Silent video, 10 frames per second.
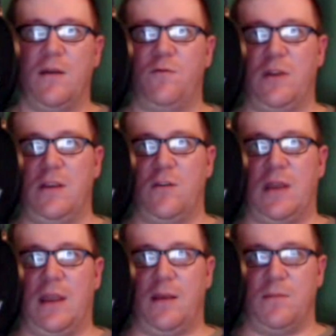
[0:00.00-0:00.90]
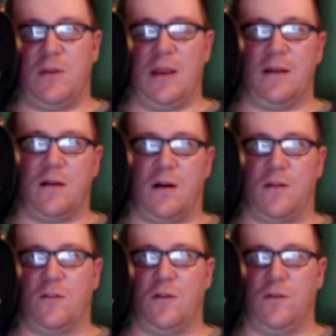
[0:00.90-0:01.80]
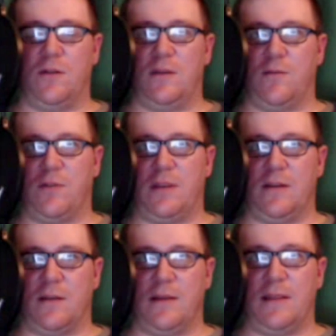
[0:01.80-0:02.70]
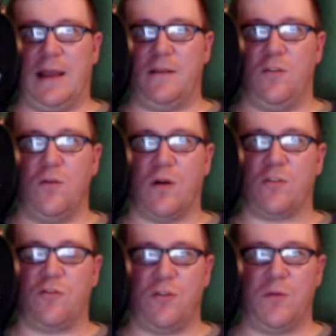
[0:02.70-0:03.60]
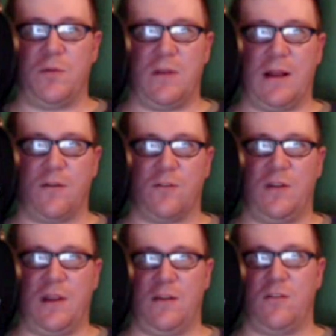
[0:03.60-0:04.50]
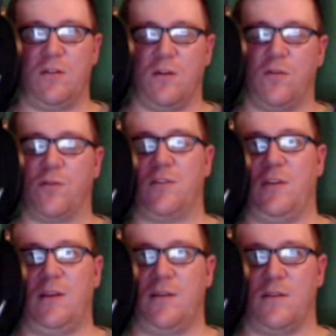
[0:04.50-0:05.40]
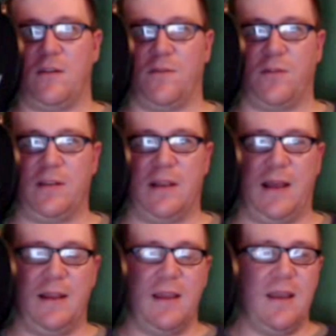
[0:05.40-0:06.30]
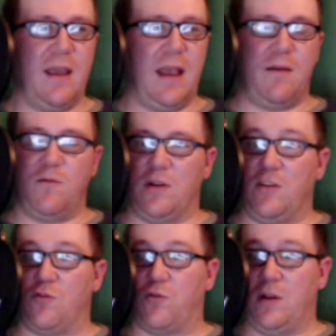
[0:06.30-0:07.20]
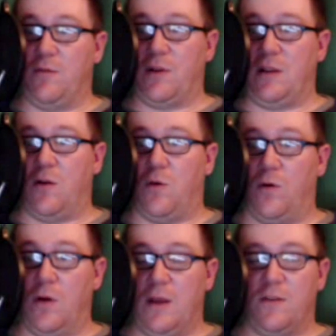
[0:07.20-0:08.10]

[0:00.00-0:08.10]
video games and consoles and different things like that to our troops that are stationed overseas and stuff like that, and which is really, really cool.